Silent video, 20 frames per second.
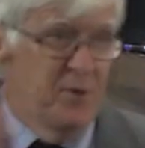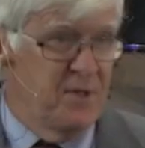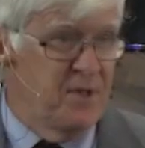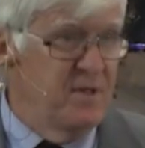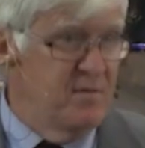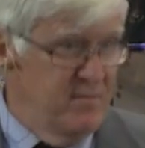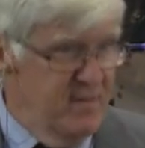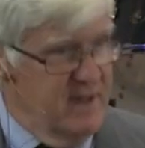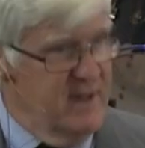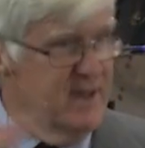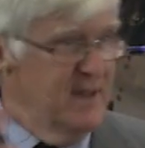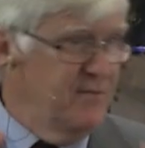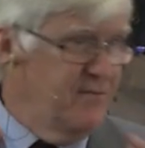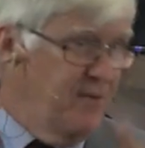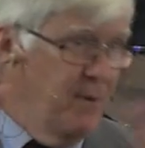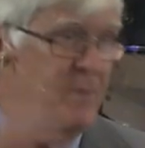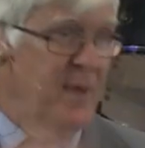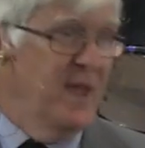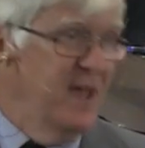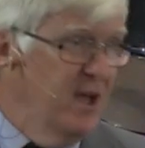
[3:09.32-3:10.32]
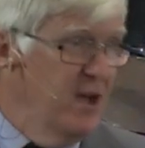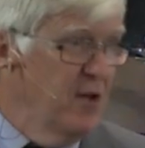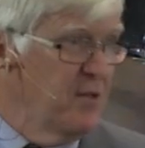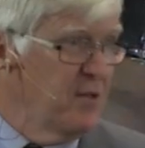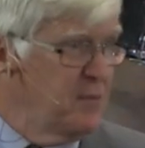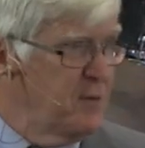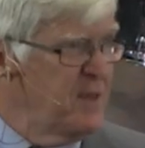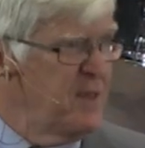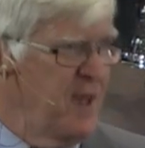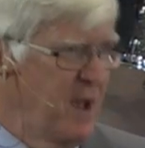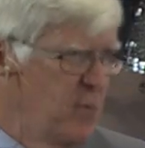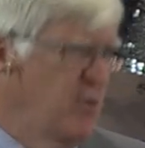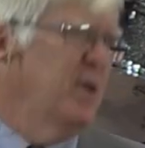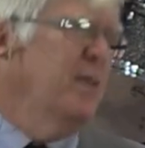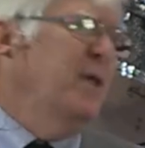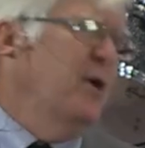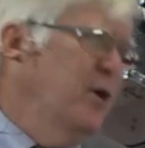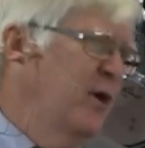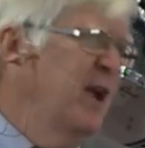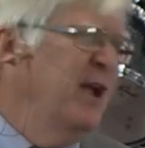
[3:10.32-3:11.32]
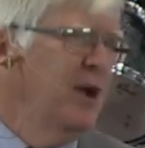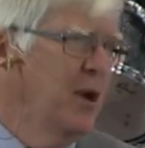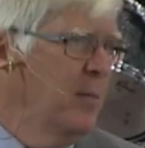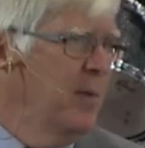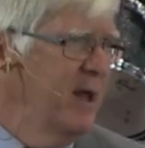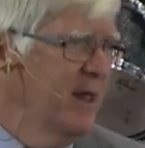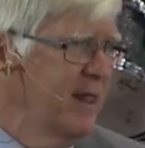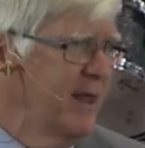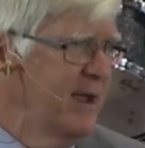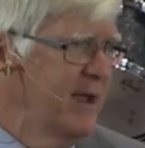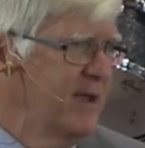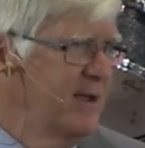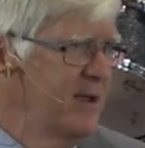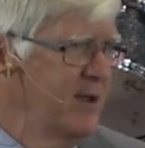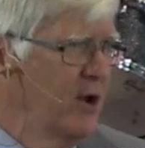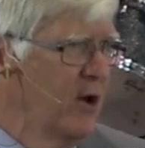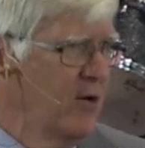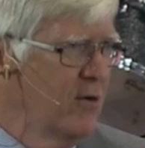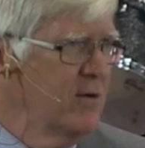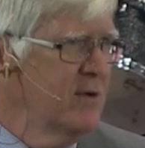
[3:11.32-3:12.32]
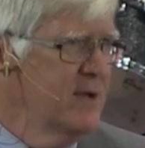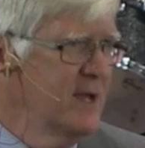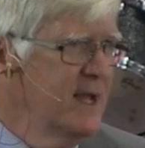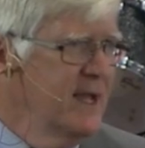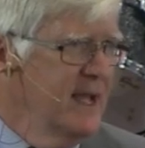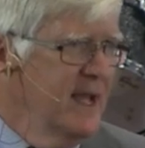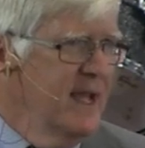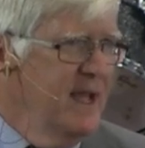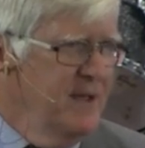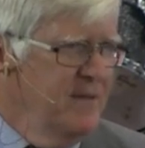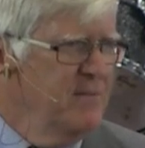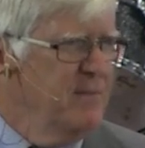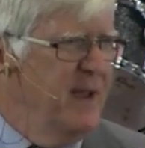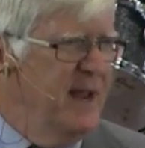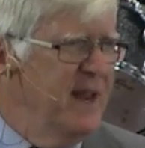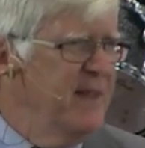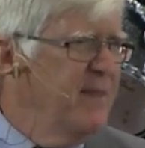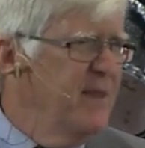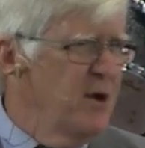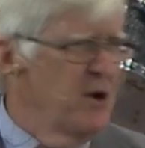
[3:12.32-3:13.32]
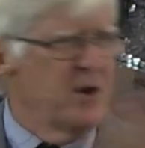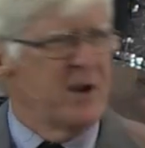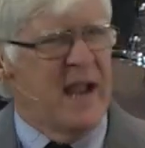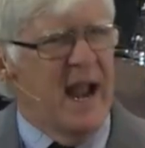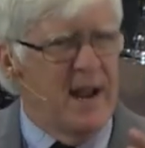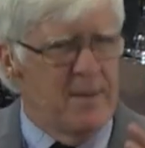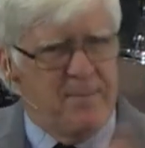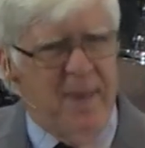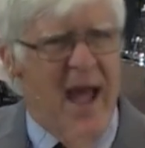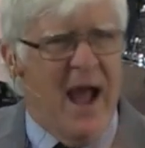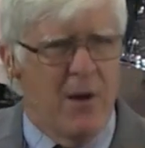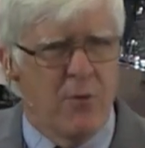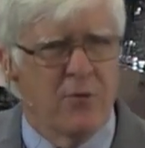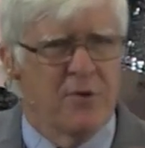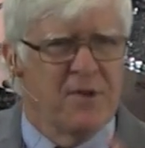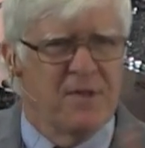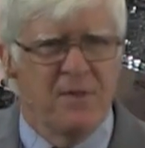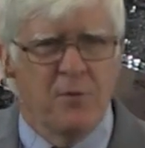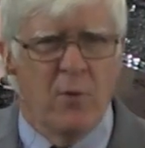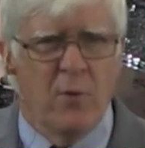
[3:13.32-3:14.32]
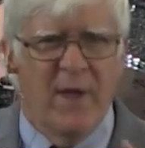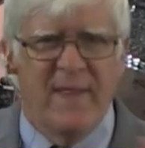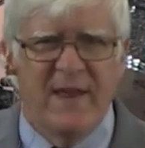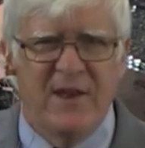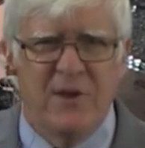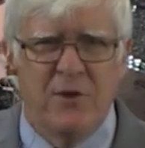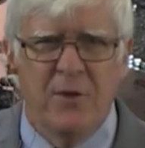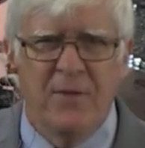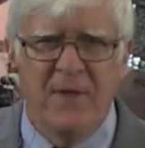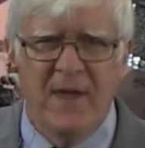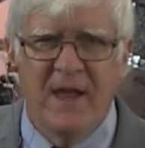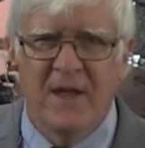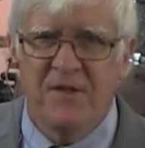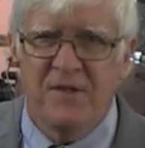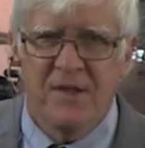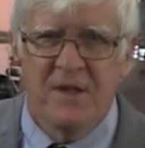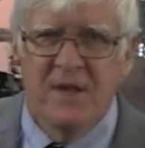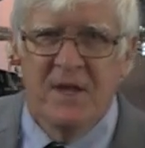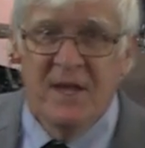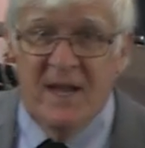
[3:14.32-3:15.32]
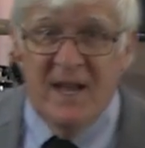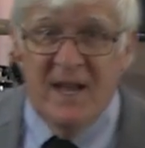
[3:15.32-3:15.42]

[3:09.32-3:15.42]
that was from the hills we would say well, they're a hillbilly, you know, meaning they are kind of backwards in the way they do things.